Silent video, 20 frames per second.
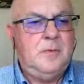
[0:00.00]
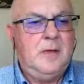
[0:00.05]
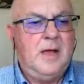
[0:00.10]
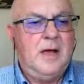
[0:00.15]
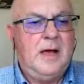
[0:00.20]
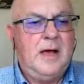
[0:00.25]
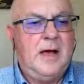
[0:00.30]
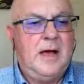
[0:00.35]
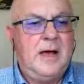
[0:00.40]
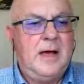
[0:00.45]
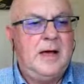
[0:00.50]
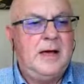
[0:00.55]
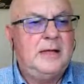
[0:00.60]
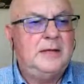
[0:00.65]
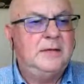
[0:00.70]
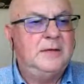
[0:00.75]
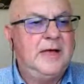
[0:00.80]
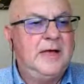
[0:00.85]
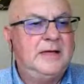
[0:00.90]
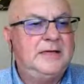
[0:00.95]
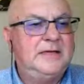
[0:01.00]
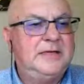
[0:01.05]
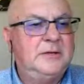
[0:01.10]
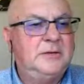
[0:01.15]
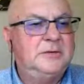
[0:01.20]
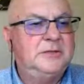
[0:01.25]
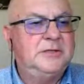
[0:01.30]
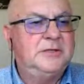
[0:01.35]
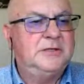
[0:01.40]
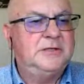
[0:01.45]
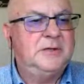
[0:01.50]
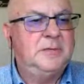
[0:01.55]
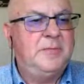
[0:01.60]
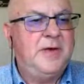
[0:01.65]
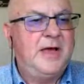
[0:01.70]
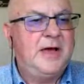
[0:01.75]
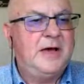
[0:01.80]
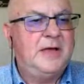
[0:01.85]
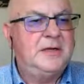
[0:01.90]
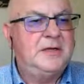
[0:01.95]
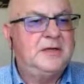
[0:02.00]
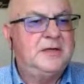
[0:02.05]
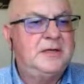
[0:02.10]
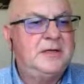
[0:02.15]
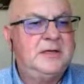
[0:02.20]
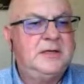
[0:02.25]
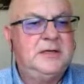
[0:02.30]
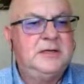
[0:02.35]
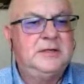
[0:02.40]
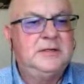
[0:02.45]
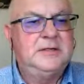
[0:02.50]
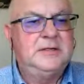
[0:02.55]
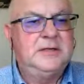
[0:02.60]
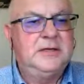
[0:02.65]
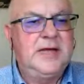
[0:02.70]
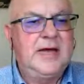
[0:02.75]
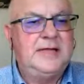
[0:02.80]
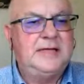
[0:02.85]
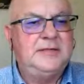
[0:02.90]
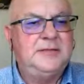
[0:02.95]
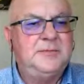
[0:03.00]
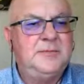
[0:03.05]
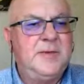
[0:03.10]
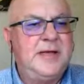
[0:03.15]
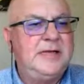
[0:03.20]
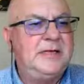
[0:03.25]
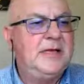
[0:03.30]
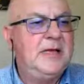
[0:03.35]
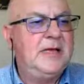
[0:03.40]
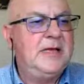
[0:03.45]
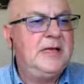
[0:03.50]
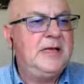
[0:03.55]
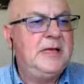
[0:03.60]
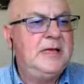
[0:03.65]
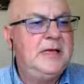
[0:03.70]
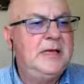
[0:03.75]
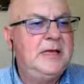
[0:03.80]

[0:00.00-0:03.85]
that tells us about today's meeting,